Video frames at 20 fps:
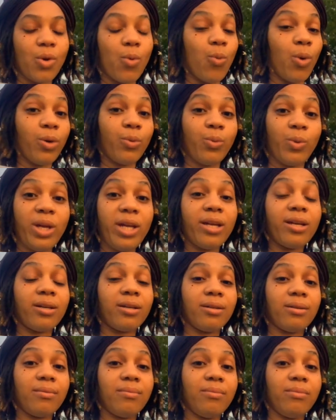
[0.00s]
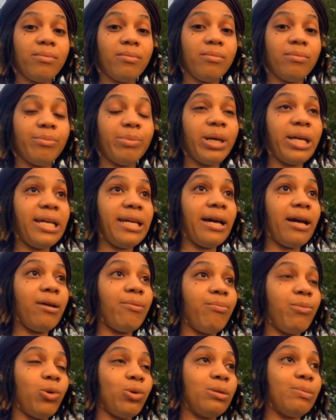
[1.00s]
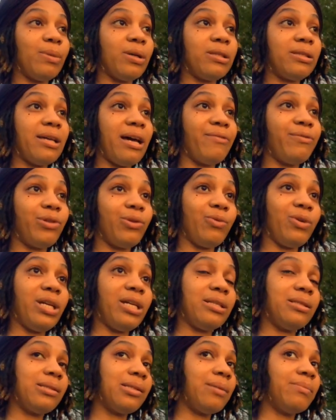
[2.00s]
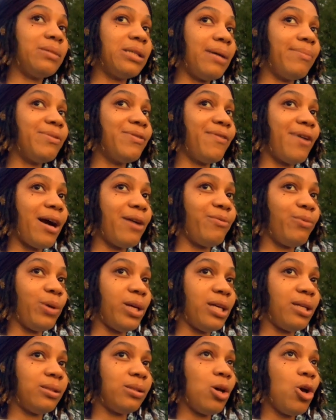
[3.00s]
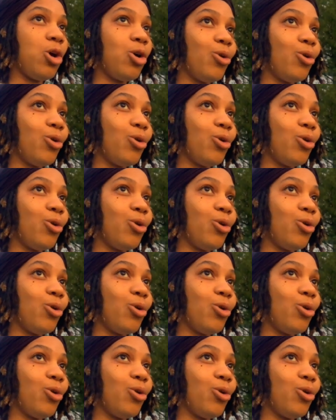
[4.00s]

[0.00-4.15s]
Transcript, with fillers: 1 week. But yet most months have 3 and sometimes 5 weeks.